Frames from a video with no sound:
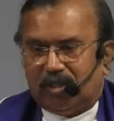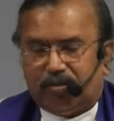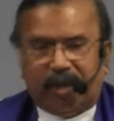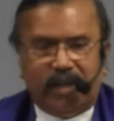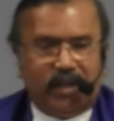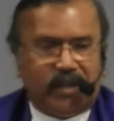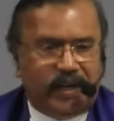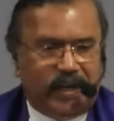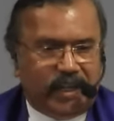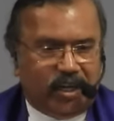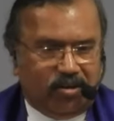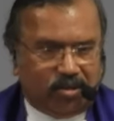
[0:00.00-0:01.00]
Spring
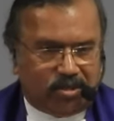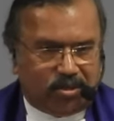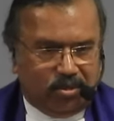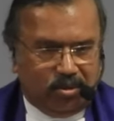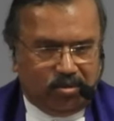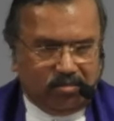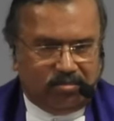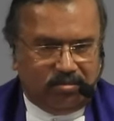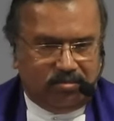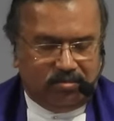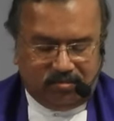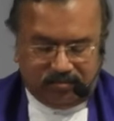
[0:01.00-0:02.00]
cleaning our soul.
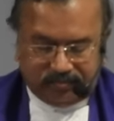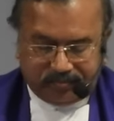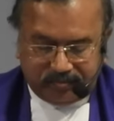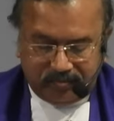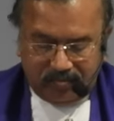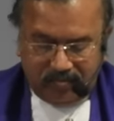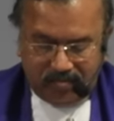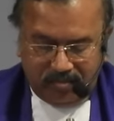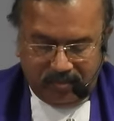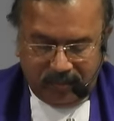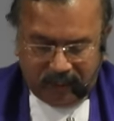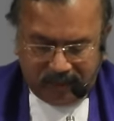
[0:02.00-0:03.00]

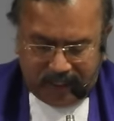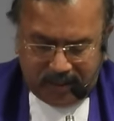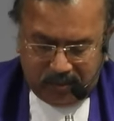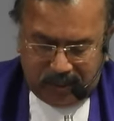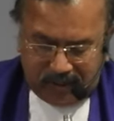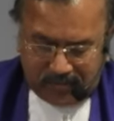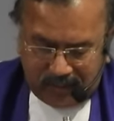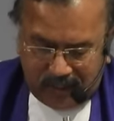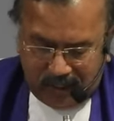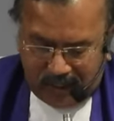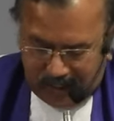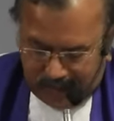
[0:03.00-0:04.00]
The third one,
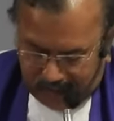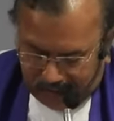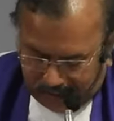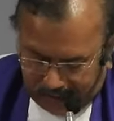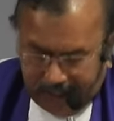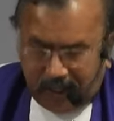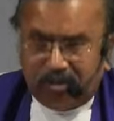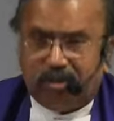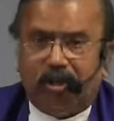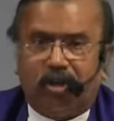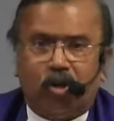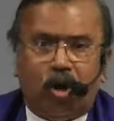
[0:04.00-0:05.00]
clean
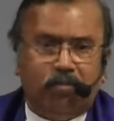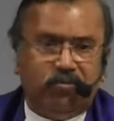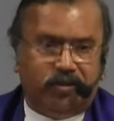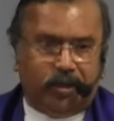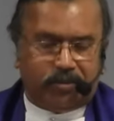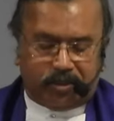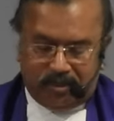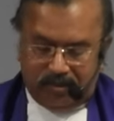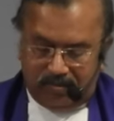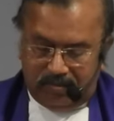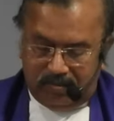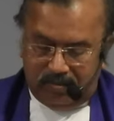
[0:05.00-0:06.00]
out the cobwebs
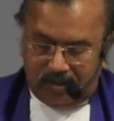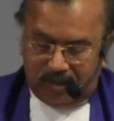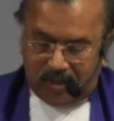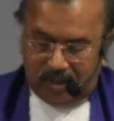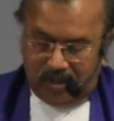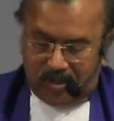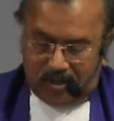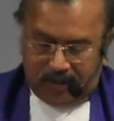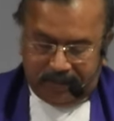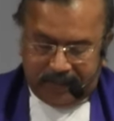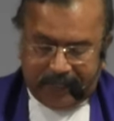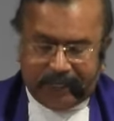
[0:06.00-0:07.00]

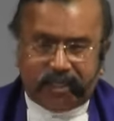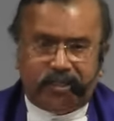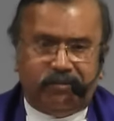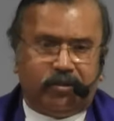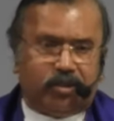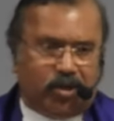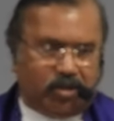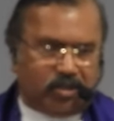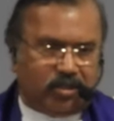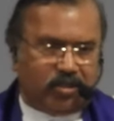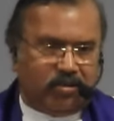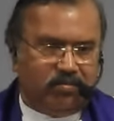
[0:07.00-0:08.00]
of negative
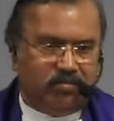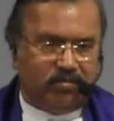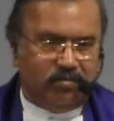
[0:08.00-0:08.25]
thoughts.